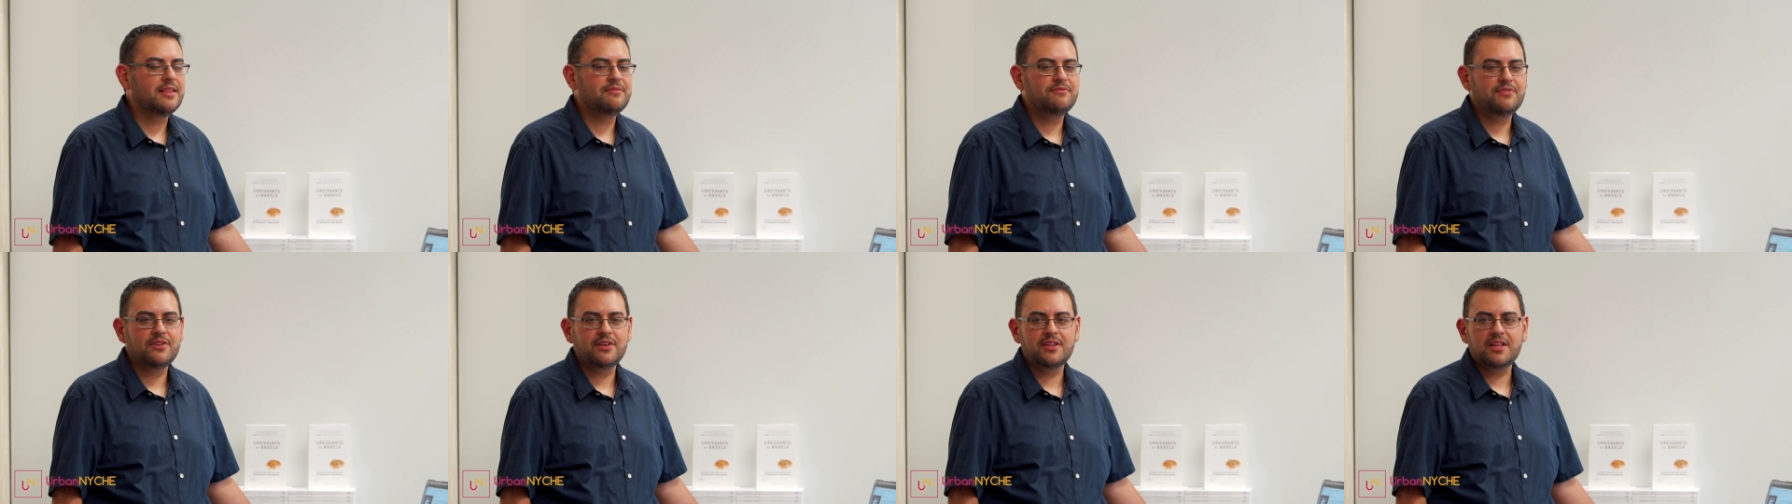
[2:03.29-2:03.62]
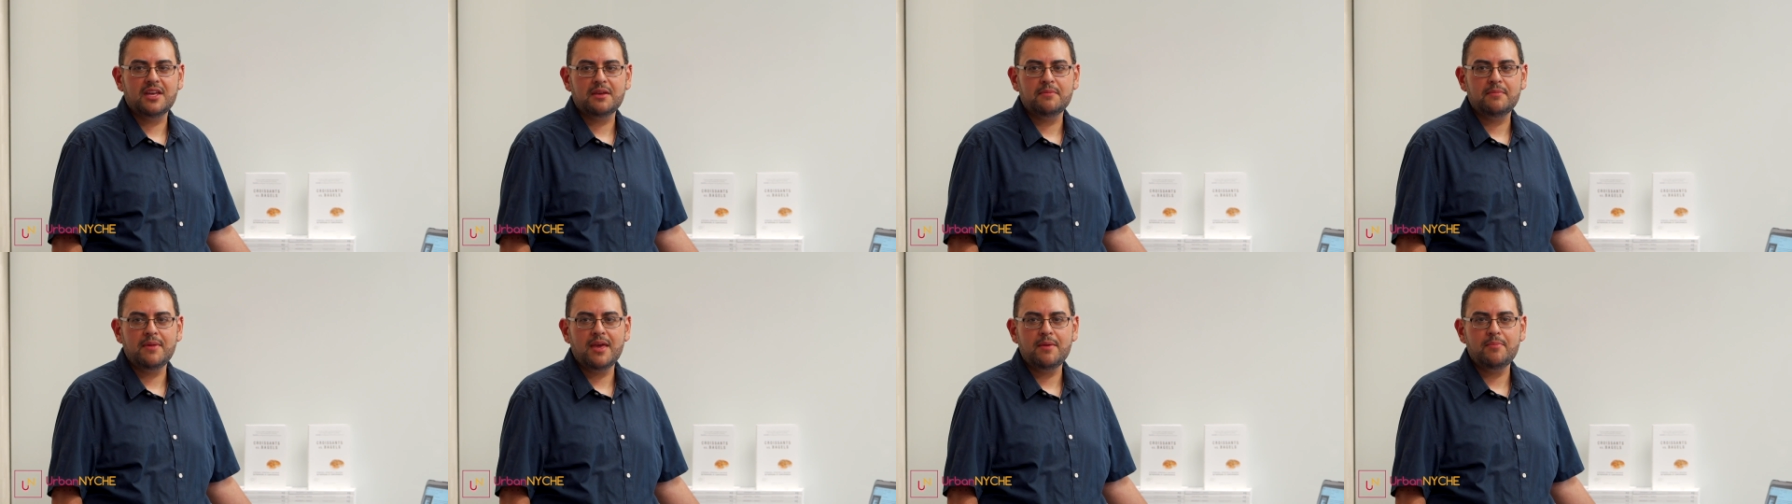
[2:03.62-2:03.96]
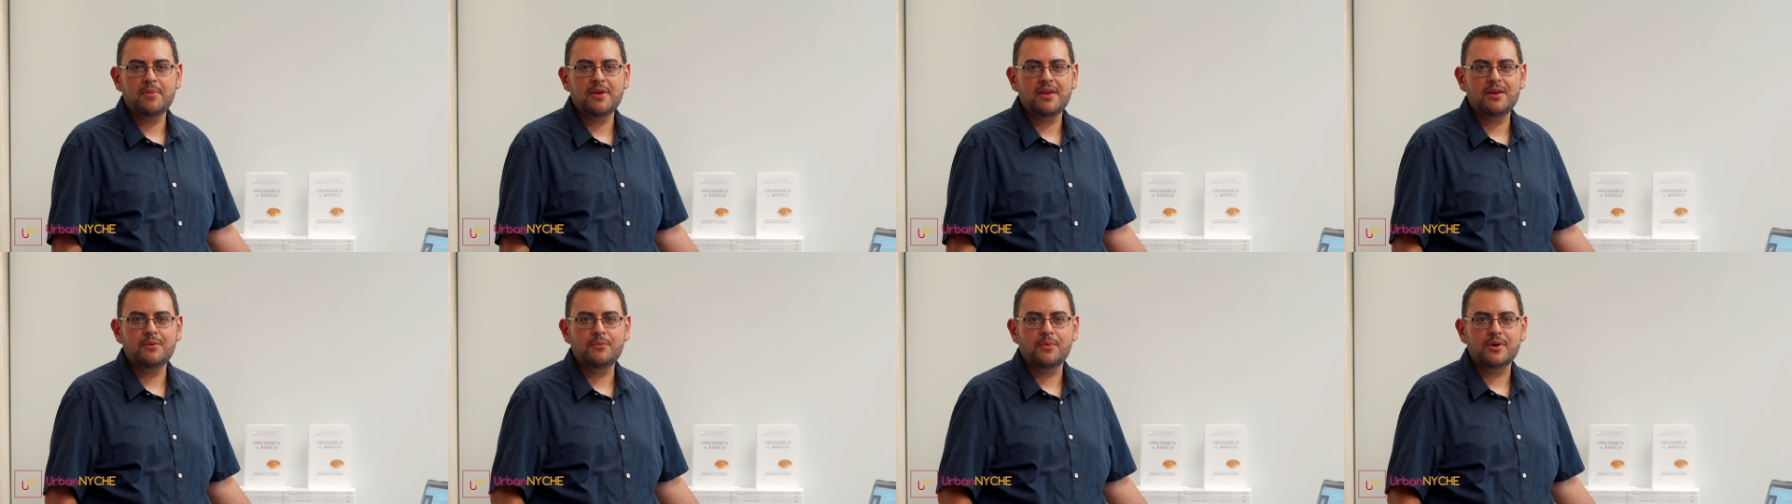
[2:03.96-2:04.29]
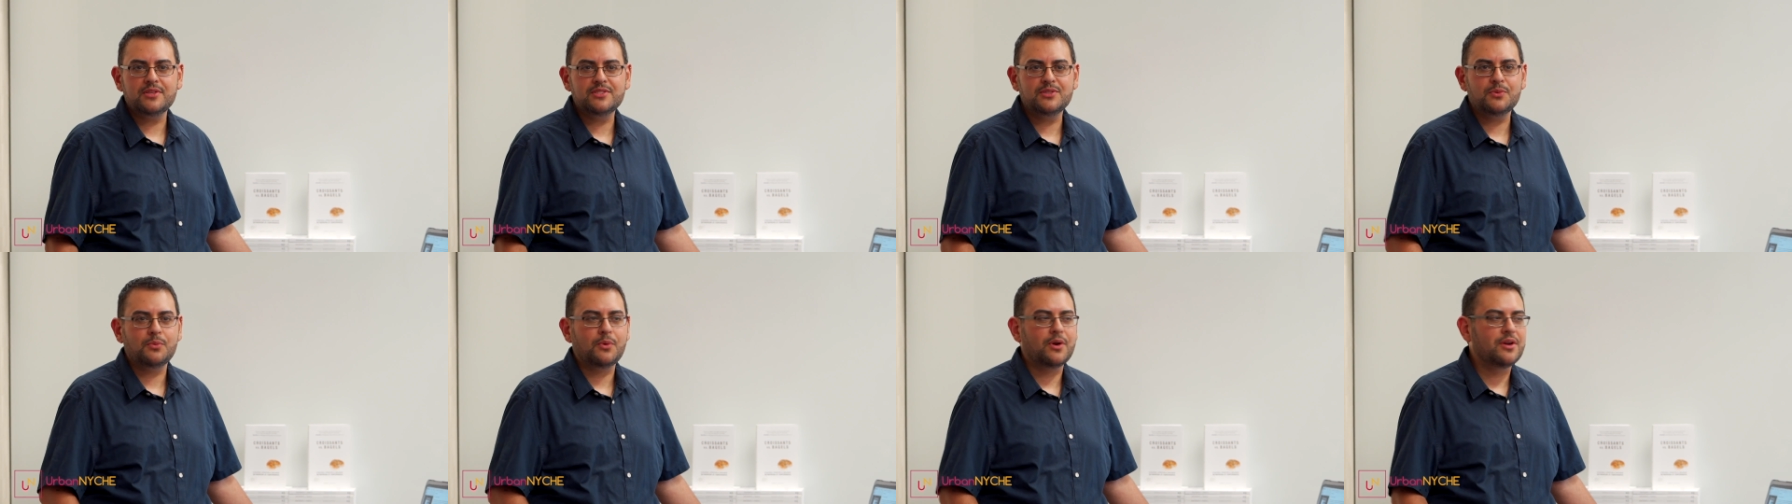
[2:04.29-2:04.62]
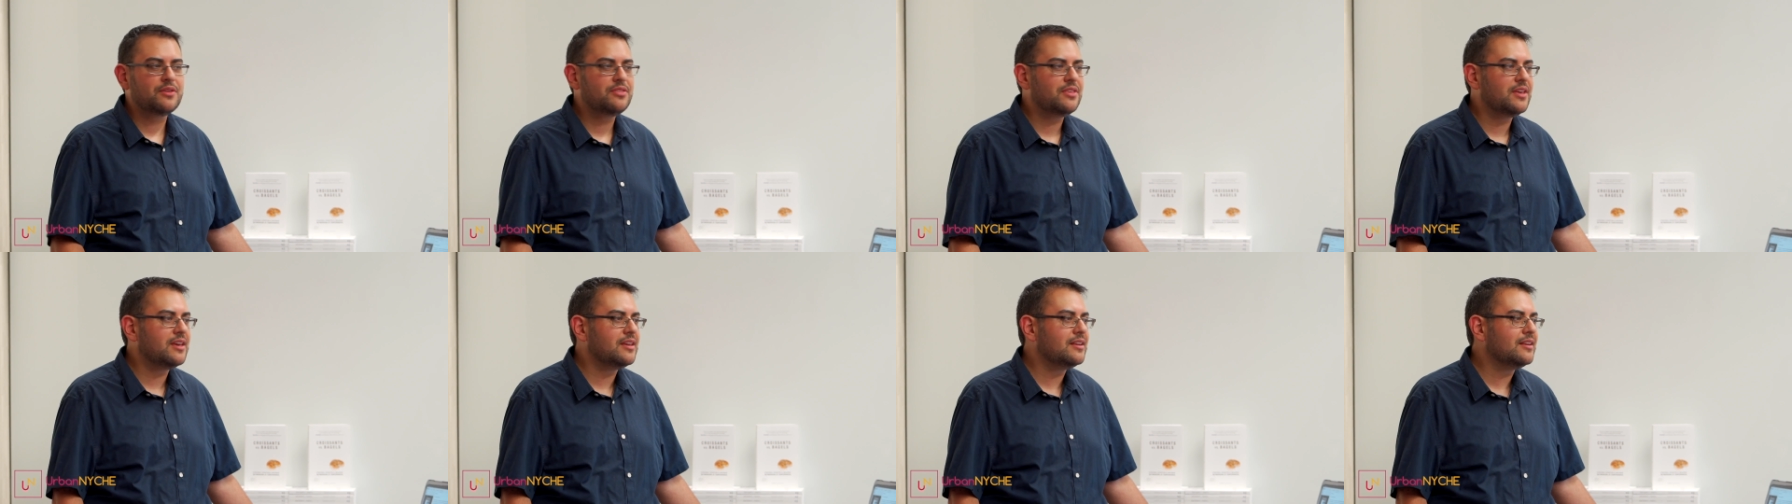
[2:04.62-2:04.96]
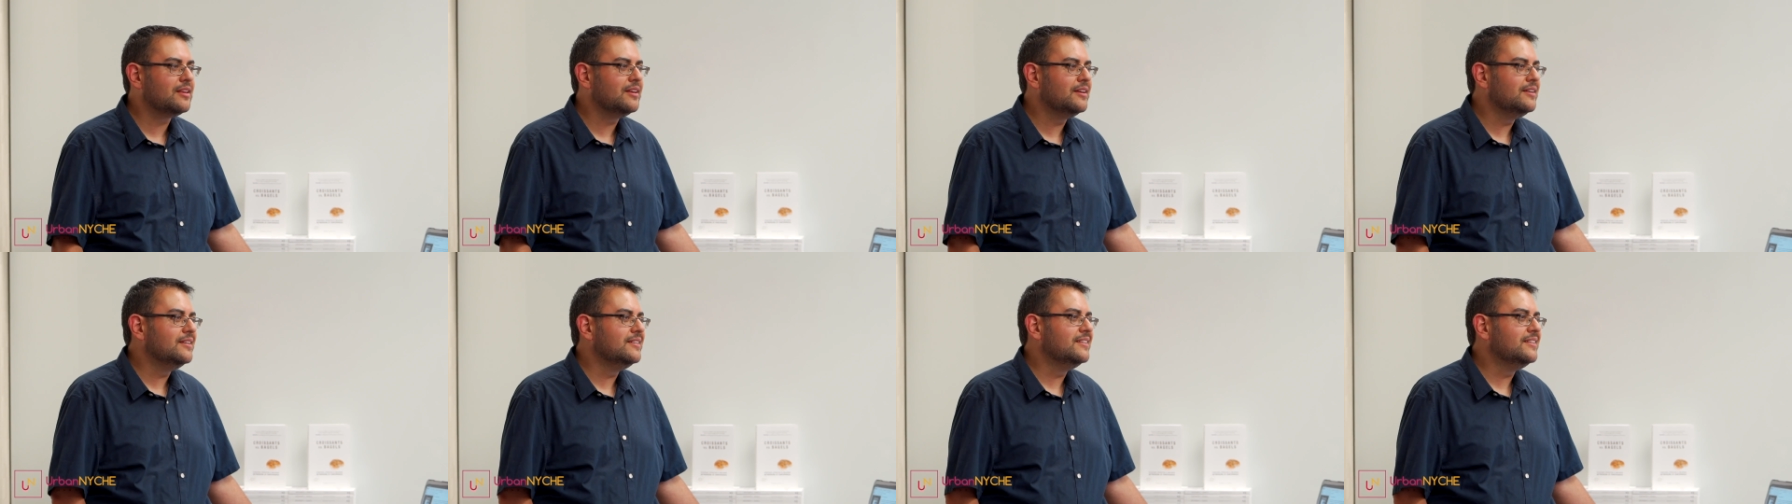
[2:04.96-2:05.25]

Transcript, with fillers: and feel like maybe it wasn't worth it.